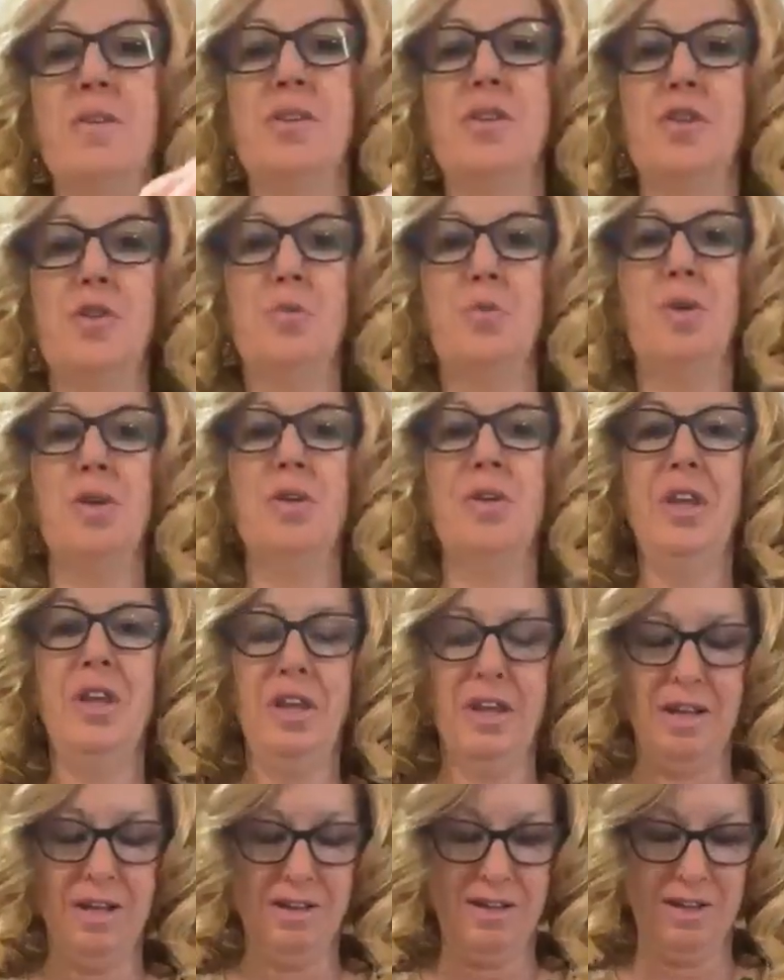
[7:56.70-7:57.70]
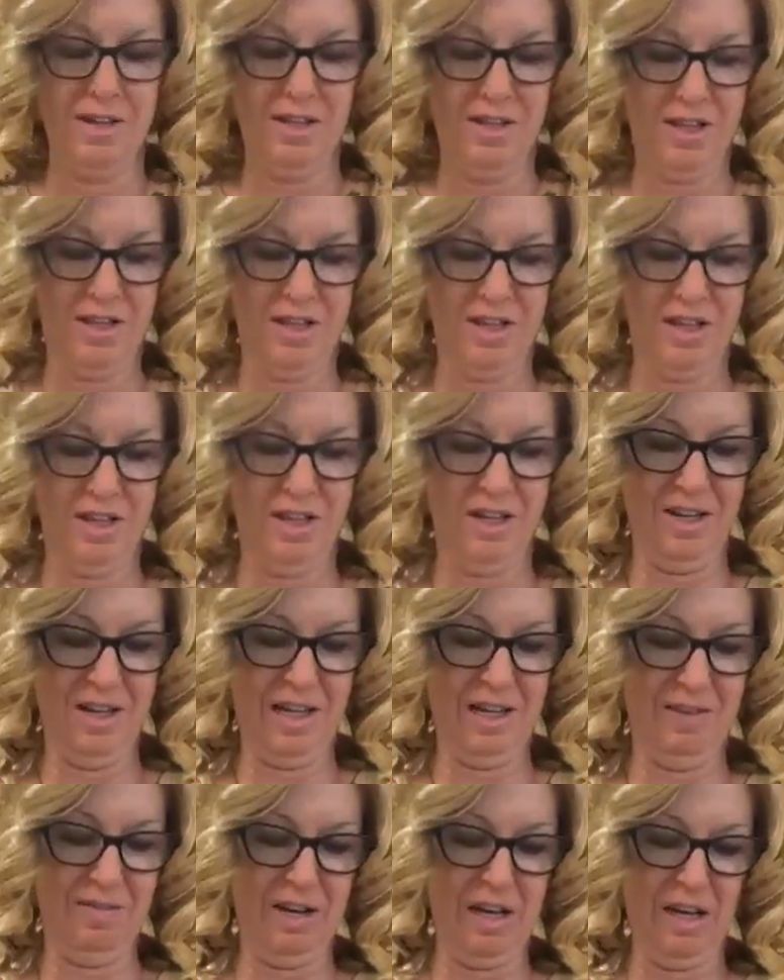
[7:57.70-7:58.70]
going to use both hands on this
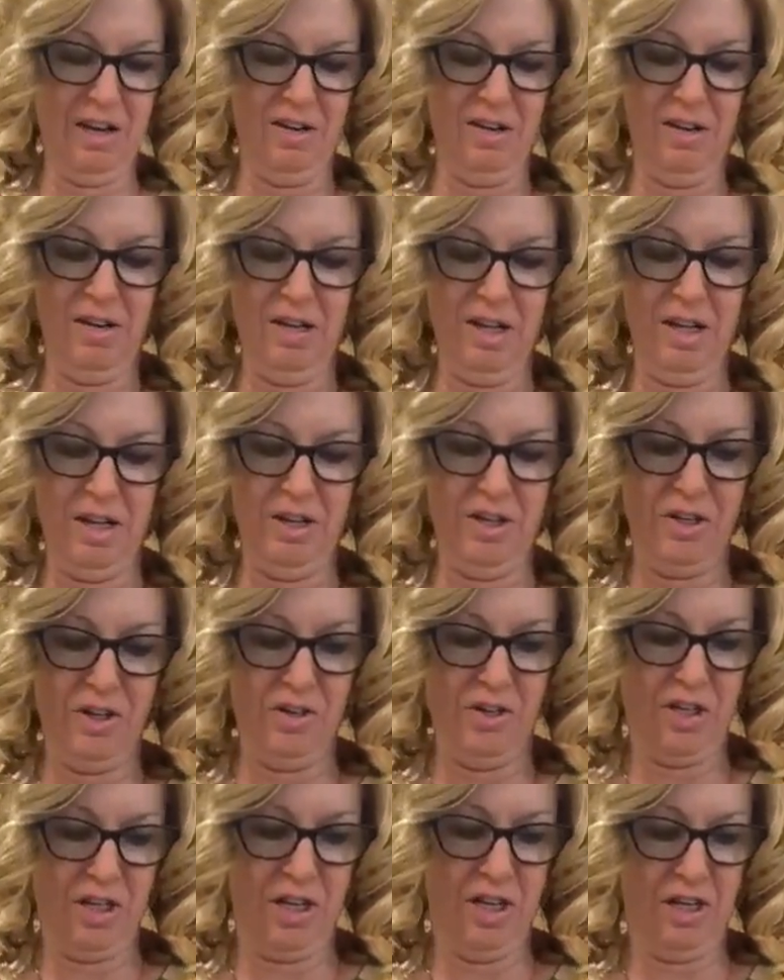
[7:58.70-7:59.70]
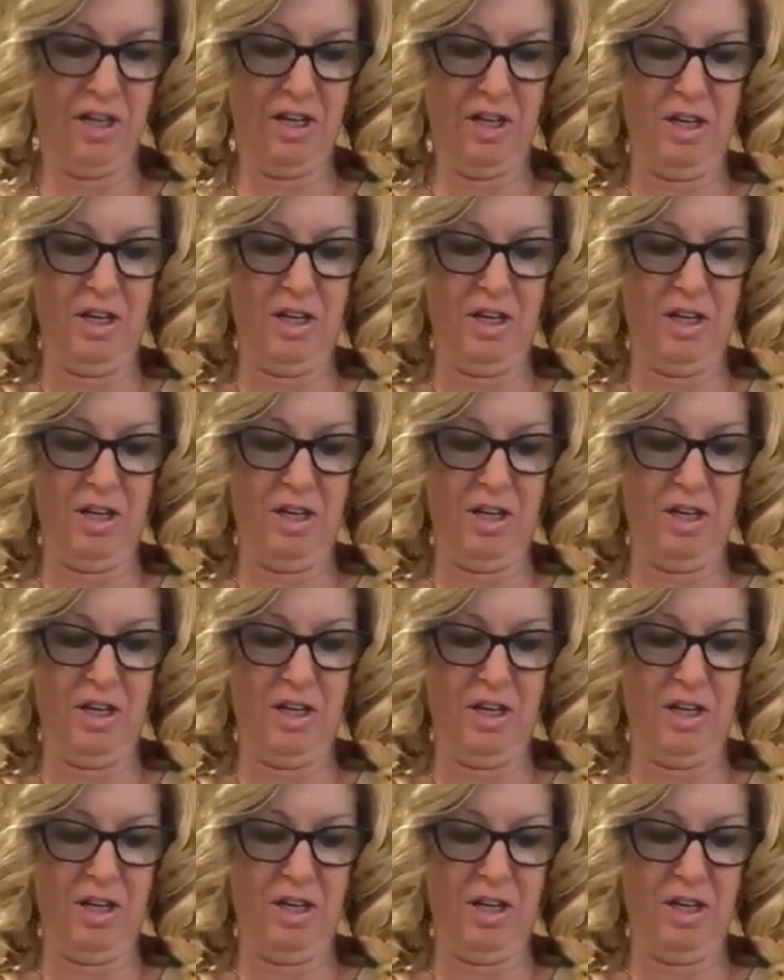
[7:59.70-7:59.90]
lime and get all that juice out of